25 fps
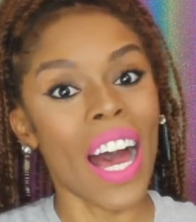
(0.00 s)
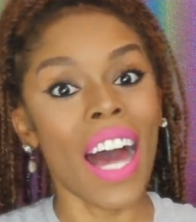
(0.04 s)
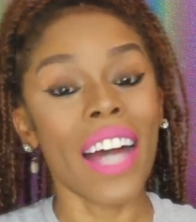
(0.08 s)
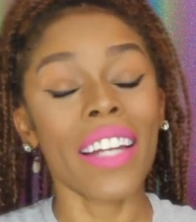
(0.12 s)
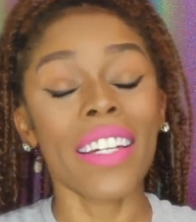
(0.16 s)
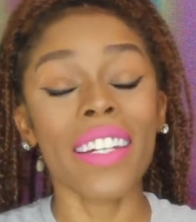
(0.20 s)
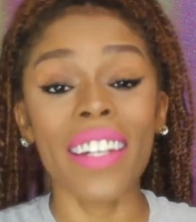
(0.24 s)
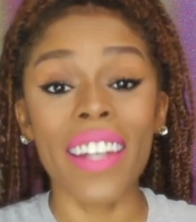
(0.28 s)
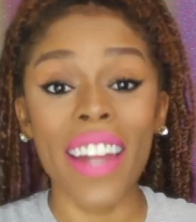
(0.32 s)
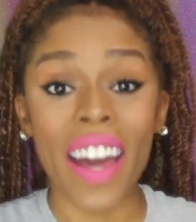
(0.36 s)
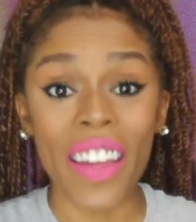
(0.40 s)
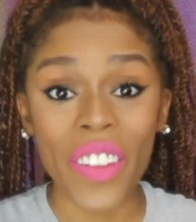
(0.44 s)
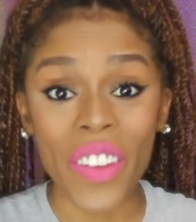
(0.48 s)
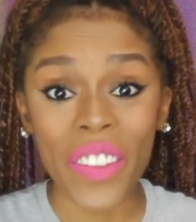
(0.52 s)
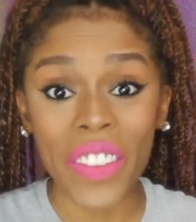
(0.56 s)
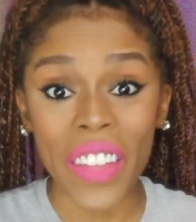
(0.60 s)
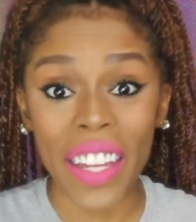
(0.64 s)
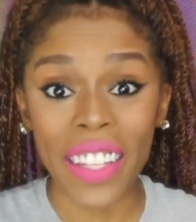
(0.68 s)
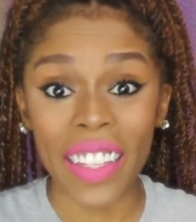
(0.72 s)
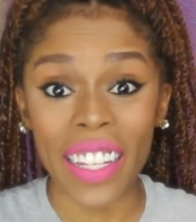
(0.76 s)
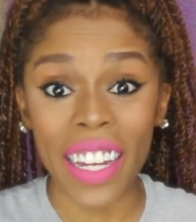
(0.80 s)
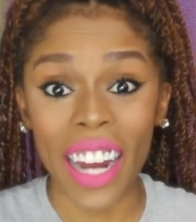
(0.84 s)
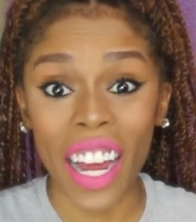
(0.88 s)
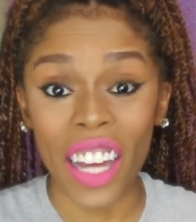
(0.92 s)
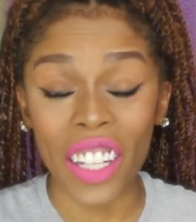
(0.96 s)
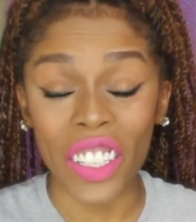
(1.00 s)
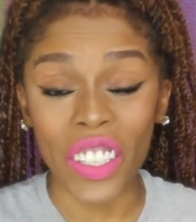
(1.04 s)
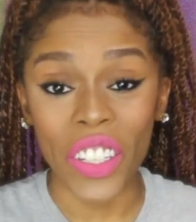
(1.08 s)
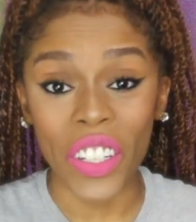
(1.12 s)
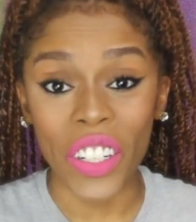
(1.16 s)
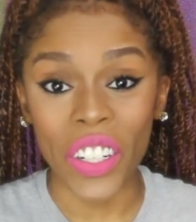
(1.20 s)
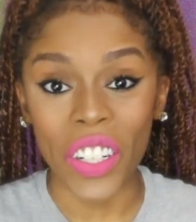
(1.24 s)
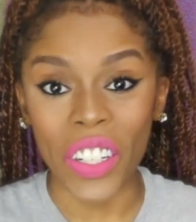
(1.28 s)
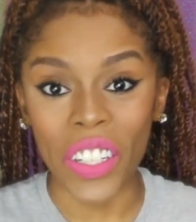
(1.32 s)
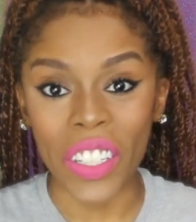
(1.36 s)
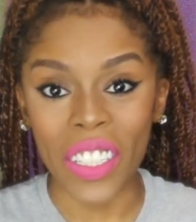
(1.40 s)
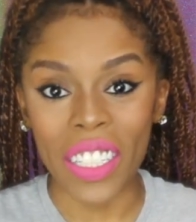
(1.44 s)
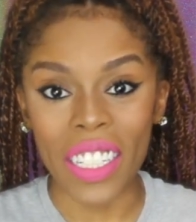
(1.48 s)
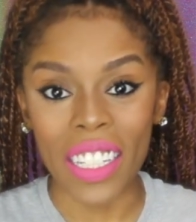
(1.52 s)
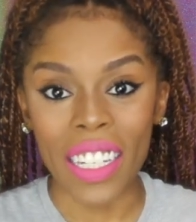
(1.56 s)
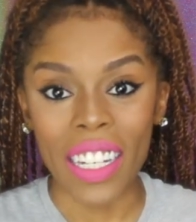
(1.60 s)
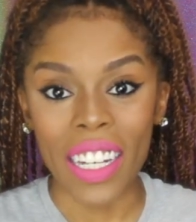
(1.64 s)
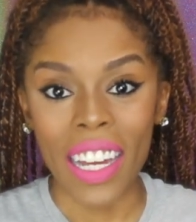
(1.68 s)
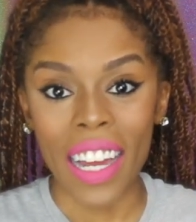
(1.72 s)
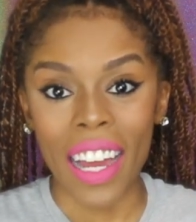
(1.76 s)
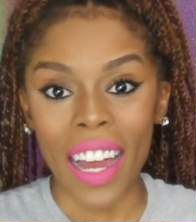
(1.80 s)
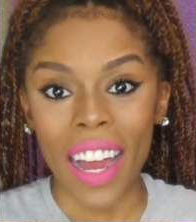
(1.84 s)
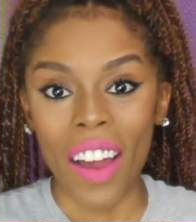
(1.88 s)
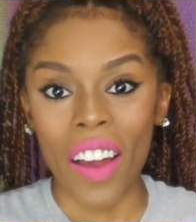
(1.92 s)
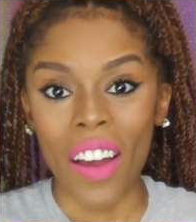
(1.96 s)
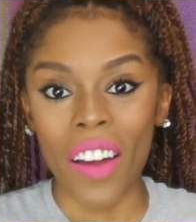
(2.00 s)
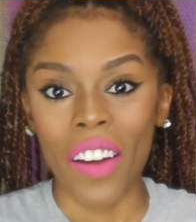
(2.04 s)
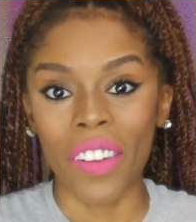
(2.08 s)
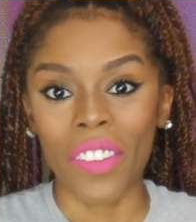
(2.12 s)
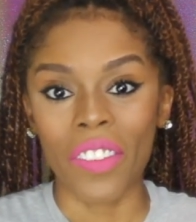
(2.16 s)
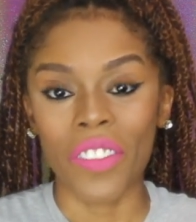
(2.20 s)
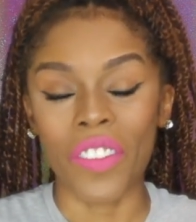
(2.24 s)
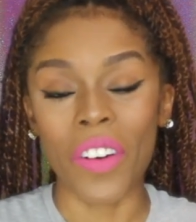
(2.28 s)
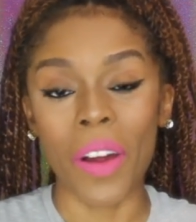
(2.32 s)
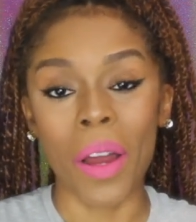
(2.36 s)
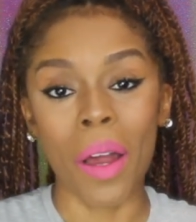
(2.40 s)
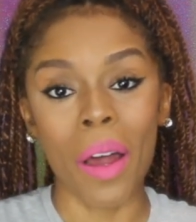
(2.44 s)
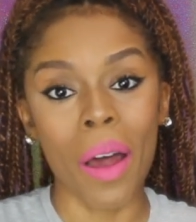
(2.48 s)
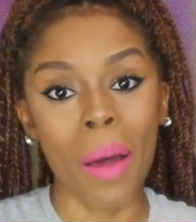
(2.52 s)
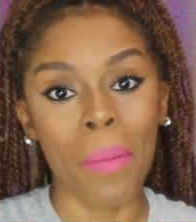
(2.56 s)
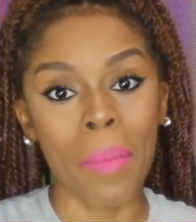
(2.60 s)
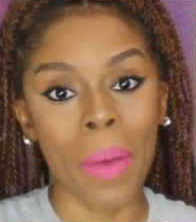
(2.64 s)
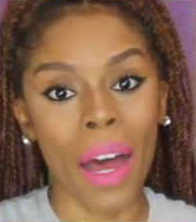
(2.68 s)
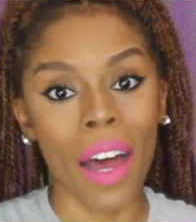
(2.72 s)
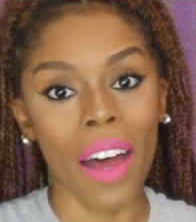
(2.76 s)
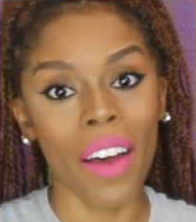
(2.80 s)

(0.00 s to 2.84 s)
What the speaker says: another thing that I learned from